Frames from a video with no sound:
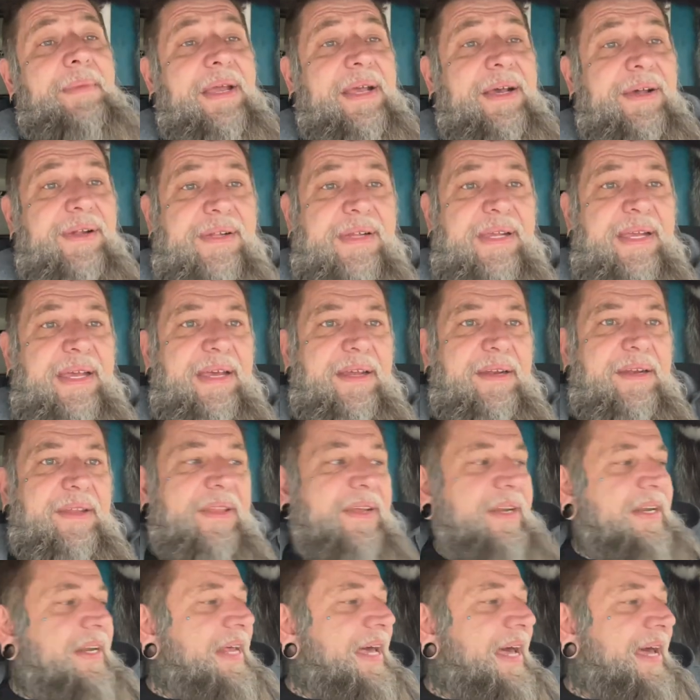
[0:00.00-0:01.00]
because at the end
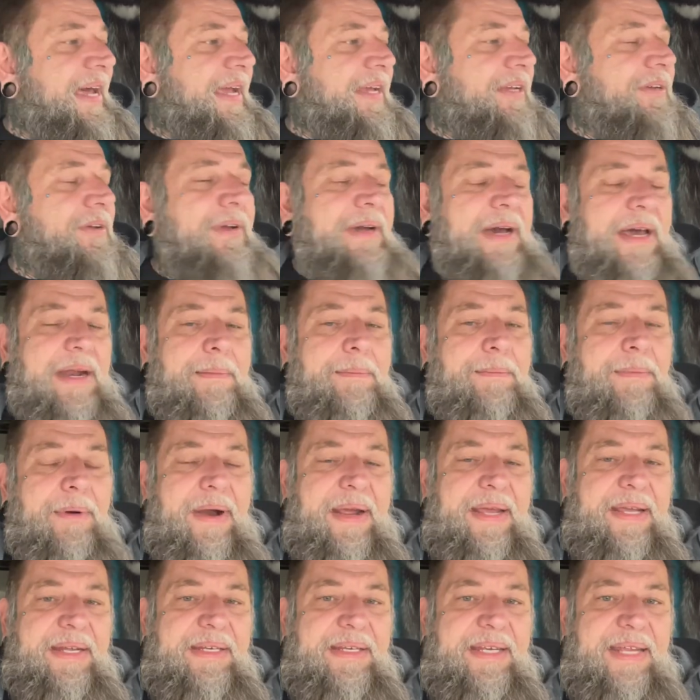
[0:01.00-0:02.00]
of the day, you got to
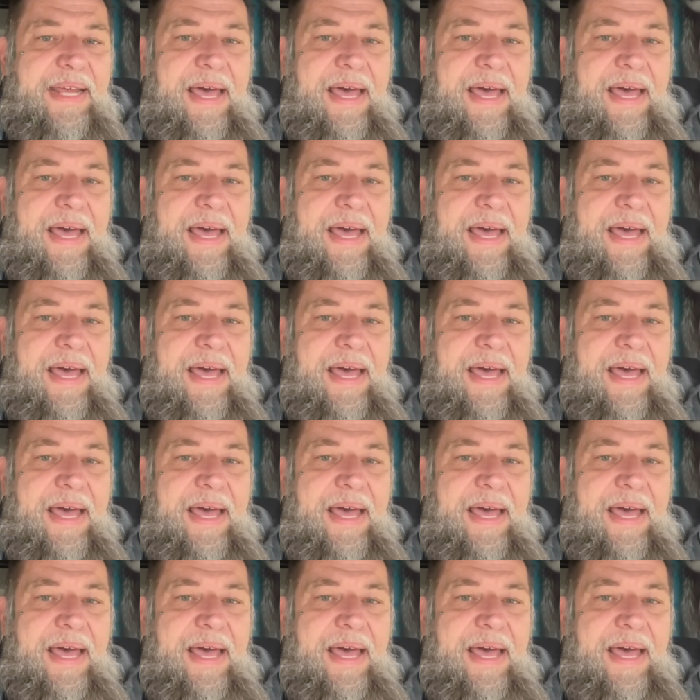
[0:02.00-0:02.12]
break